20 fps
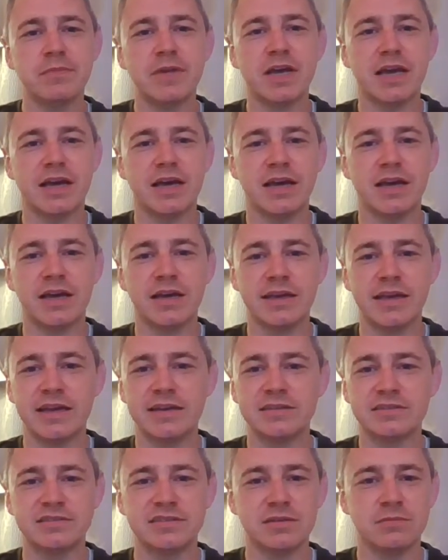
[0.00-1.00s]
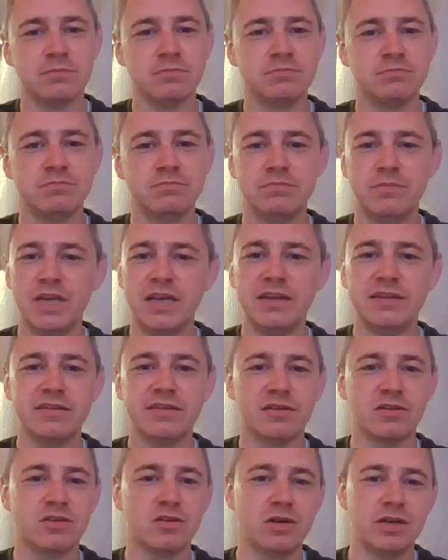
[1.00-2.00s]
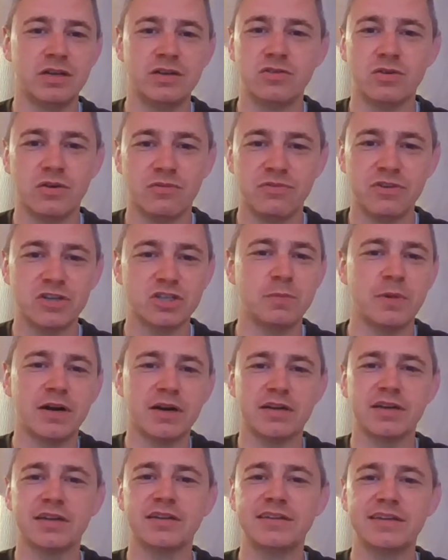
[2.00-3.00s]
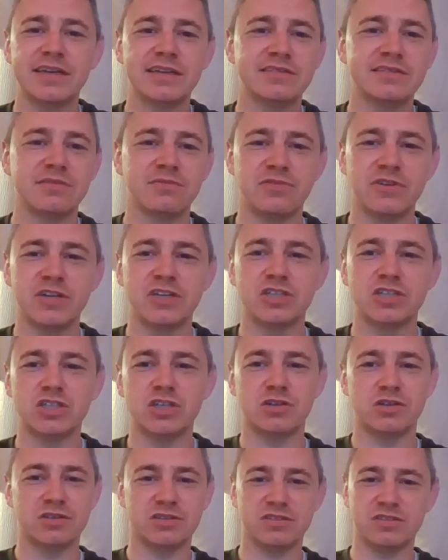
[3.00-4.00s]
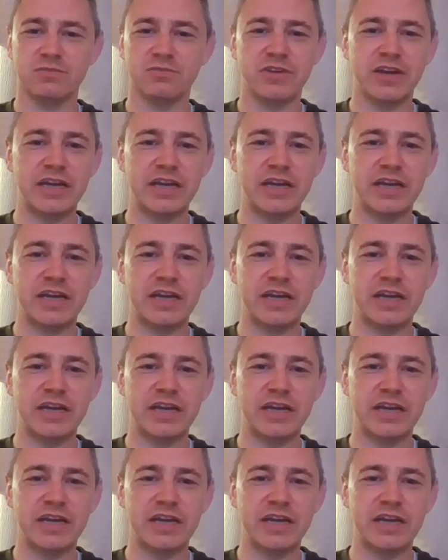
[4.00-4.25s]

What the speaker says: getting some meat, or going to a fish market to get some fish or some